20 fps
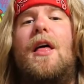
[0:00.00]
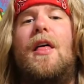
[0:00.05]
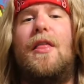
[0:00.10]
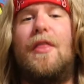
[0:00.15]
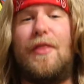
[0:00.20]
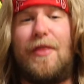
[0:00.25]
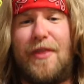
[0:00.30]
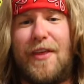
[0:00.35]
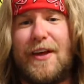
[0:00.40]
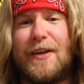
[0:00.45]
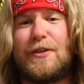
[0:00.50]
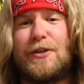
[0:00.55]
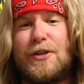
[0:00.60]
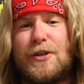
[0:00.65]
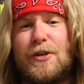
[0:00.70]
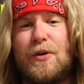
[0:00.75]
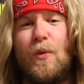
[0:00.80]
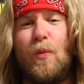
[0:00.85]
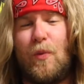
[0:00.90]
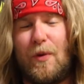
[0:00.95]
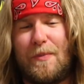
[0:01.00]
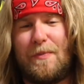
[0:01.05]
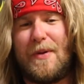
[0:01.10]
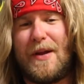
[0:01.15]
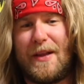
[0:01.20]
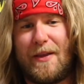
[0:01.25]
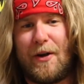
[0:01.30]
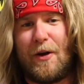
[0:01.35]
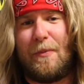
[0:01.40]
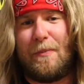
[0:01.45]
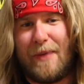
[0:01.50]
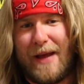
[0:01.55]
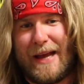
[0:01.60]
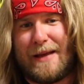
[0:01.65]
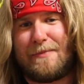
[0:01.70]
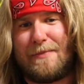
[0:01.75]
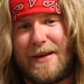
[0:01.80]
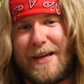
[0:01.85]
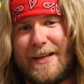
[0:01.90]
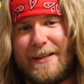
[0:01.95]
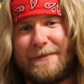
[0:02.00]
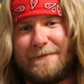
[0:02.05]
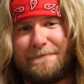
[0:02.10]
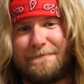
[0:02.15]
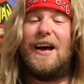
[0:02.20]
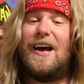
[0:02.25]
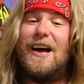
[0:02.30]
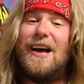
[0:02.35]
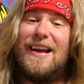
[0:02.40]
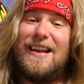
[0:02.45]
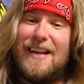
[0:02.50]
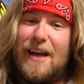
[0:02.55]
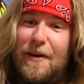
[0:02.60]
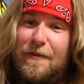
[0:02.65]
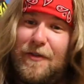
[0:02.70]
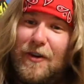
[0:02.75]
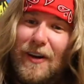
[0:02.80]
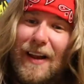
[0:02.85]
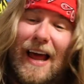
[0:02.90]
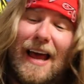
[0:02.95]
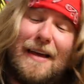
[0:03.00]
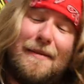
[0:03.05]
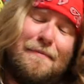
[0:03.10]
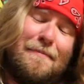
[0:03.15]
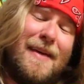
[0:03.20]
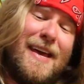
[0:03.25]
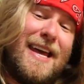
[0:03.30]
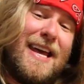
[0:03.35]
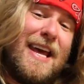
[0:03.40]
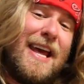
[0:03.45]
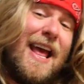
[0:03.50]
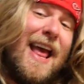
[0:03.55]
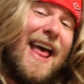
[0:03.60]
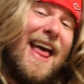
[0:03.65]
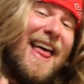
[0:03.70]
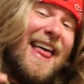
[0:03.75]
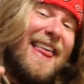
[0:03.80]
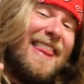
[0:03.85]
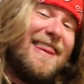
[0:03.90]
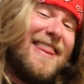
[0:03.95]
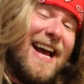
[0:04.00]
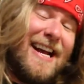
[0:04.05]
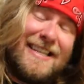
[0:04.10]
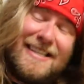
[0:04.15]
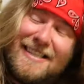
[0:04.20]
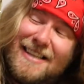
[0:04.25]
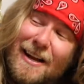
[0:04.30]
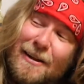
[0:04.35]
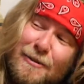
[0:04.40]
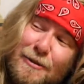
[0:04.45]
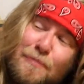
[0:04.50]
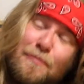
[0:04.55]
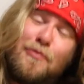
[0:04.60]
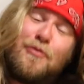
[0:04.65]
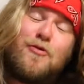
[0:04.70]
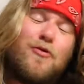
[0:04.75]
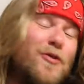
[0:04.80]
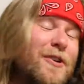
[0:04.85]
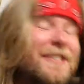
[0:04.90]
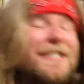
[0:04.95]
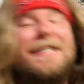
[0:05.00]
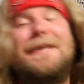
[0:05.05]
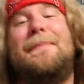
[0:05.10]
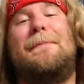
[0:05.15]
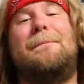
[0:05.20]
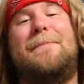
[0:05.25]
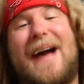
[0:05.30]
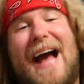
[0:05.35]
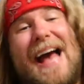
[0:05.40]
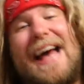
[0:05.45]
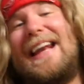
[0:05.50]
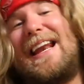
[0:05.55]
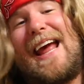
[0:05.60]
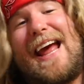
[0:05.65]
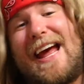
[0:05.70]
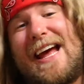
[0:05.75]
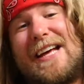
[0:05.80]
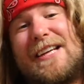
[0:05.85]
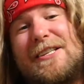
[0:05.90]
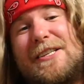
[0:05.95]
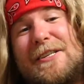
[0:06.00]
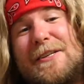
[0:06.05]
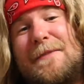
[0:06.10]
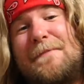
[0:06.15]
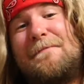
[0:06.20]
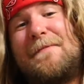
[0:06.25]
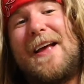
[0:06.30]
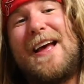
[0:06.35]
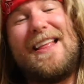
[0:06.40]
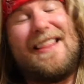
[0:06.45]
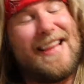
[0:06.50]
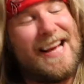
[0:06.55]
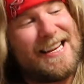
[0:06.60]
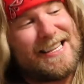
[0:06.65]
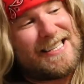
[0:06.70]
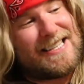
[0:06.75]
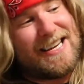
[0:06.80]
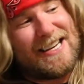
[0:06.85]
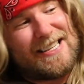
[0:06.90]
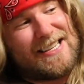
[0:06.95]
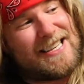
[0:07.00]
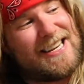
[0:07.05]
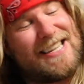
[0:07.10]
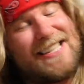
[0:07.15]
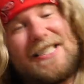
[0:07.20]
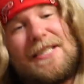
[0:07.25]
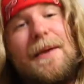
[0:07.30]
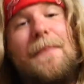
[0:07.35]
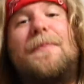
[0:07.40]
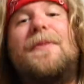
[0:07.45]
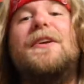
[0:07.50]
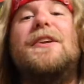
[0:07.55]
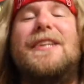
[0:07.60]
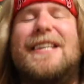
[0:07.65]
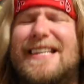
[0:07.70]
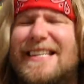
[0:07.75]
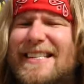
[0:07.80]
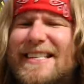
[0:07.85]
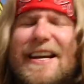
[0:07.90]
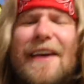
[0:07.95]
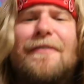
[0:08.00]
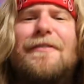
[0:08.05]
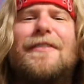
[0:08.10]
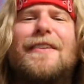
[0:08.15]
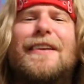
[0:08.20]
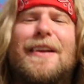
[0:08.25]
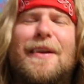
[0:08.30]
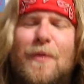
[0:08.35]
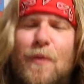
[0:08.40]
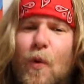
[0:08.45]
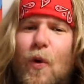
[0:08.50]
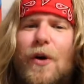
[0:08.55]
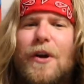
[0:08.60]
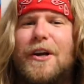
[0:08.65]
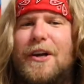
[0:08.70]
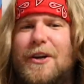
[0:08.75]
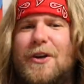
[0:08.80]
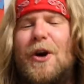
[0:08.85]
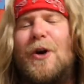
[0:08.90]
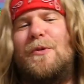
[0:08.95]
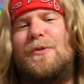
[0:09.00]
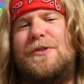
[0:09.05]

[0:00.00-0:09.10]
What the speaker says: this would be their baby. Now, if you're like me, that sounds pretty badass. That sounds like something you definitely want to go